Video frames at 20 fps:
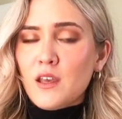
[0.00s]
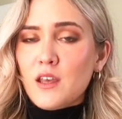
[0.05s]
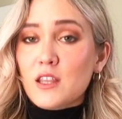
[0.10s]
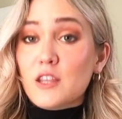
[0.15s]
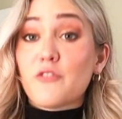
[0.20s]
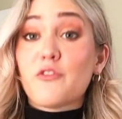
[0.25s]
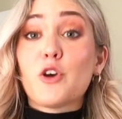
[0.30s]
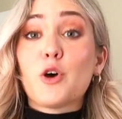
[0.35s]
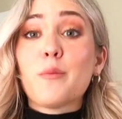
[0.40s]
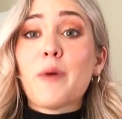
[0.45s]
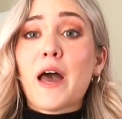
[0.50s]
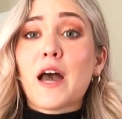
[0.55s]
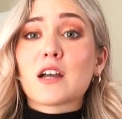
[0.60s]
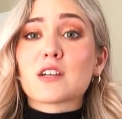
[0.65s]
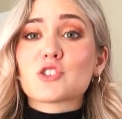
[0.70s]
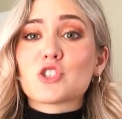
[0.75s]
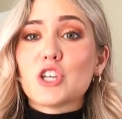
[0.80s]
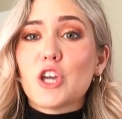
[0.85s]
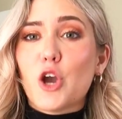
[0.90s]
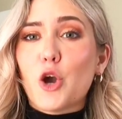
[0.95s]
The film
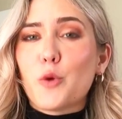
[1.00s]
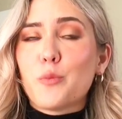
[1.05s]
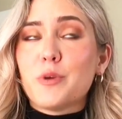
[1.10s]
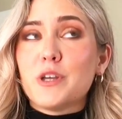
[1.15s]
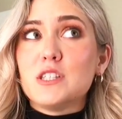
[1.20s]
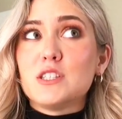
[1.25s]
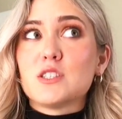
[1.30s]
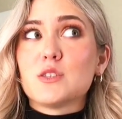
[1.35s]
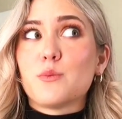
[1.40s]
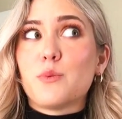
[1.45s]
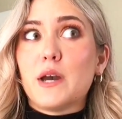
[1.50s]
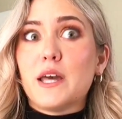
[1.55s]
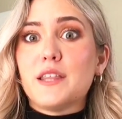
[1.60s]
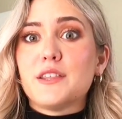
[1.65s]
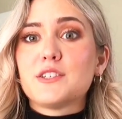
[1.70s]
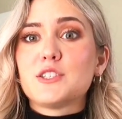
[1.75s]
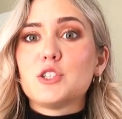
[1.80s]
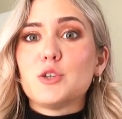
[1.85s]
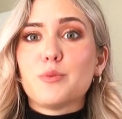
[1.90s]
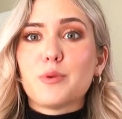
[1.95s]
actually opens with
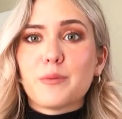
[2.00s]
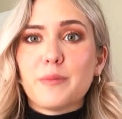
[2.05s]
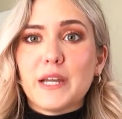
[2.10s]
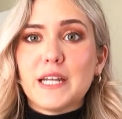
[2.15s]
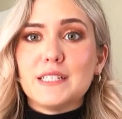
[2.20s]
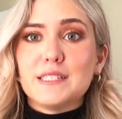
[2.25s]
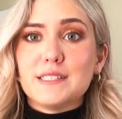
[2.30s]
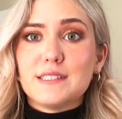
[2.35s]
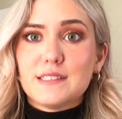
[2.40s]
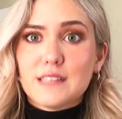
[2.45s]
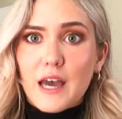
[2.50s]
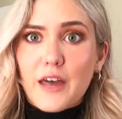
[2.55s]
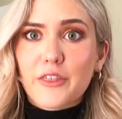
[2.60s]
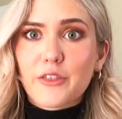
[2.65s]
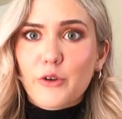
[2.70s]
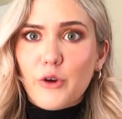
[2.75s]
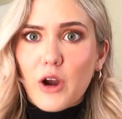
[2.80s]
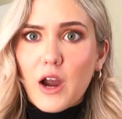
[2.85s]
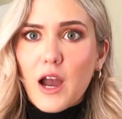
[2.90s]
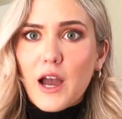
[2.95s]
Superman's death
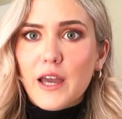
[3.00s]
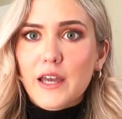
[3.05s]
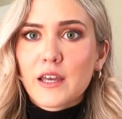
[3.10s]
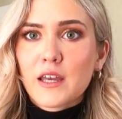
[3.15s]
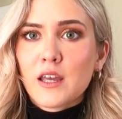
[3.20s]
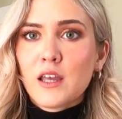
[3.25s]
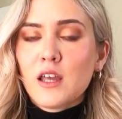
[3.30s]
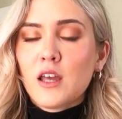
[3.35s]
cry,